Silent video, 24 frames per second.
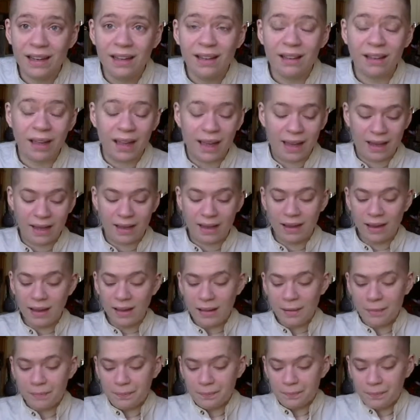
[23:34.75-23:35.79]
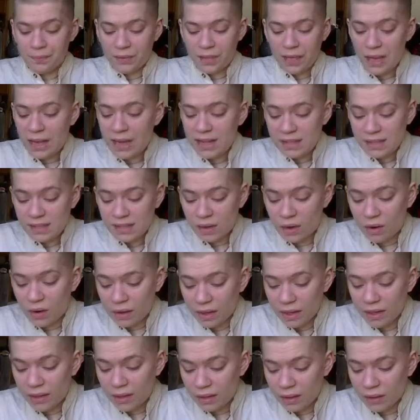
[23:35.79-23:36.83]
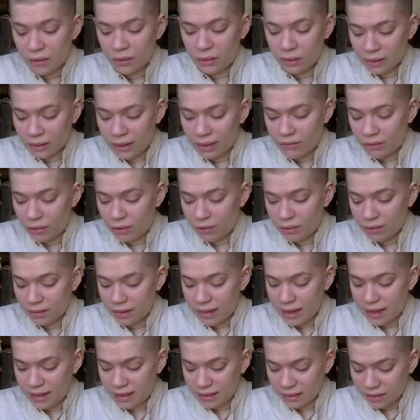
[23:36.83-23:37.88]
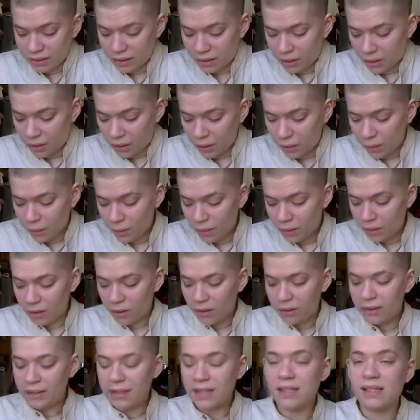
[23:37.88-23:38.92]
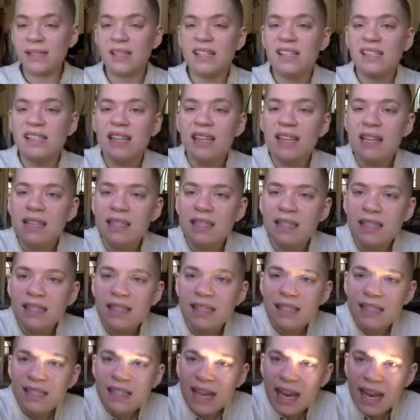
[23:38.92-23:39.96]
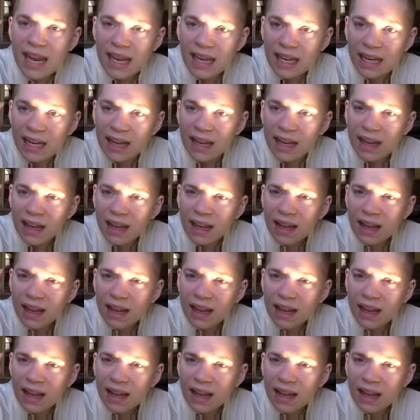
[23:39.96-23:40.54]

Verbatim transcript: Like it's on another level. Like the artwork on these is insane.